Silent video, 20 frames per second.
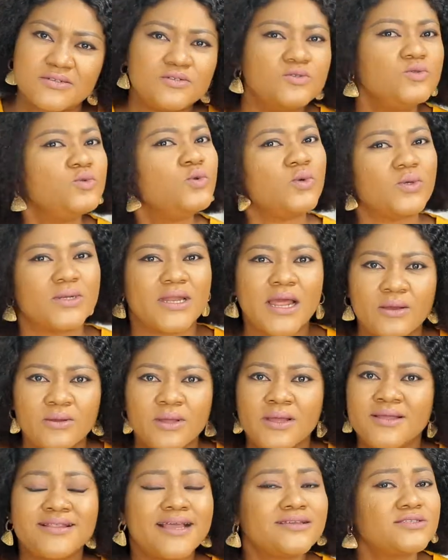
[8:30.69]
no, no,
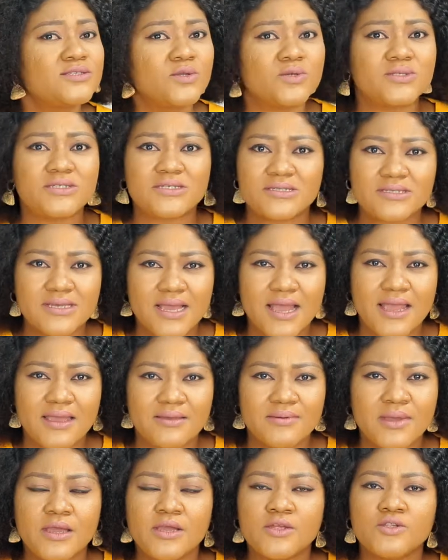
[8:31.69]
that's not the time.